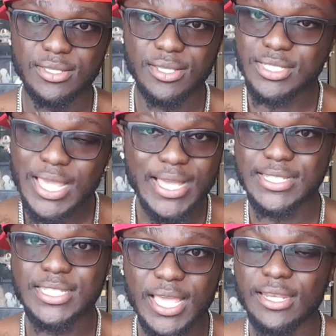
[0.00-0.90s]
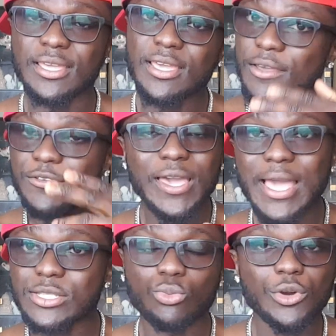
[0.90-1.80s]
Because like I said, if you
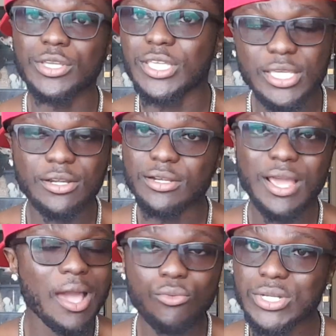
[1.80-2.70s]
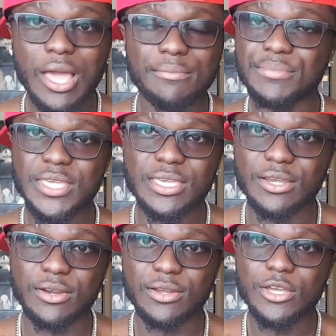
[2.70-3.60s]
guys weren't here, I would not be
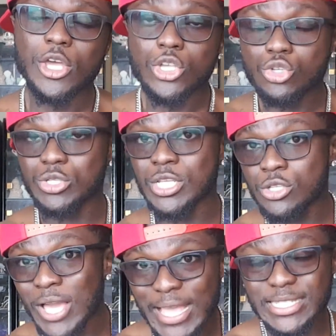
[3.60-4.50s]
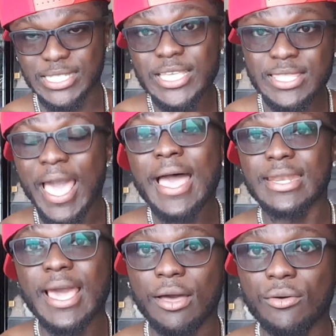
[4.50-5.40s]
here. So since you guys seen that
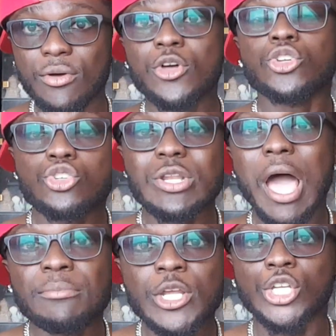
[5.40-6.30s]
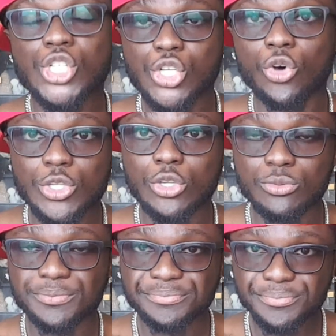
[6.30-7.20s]
now, so now I'm going to show
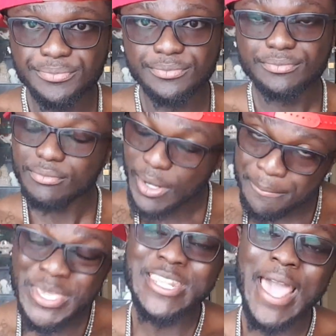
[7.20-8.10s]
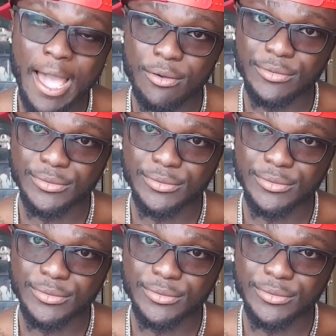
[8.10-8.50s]
you me now